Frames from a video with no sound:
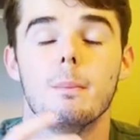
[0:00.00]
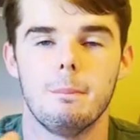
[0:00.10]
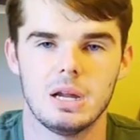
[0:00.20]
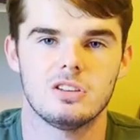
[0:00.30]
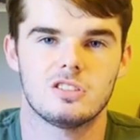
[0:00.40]

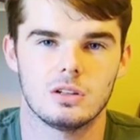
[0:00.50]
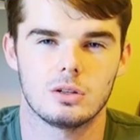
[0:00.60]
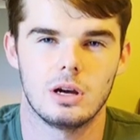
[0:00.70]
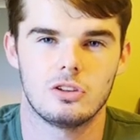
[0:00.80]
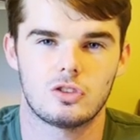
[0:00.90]
But it's still a
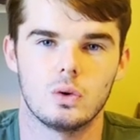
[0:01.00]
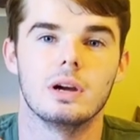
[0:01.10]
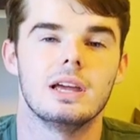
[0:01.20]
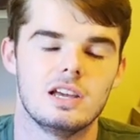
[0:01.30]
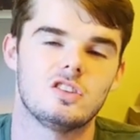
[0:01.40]
great
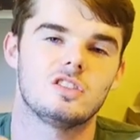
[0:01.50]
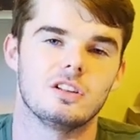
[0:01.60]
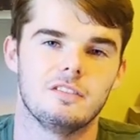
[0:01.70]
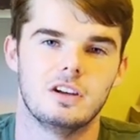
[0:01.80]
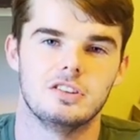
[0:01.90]
story. It's
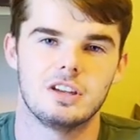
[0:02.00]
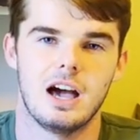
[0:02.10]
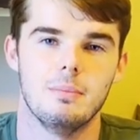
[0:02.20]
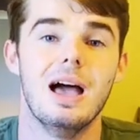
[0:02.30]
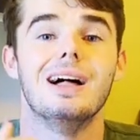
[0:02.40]
still a fun time.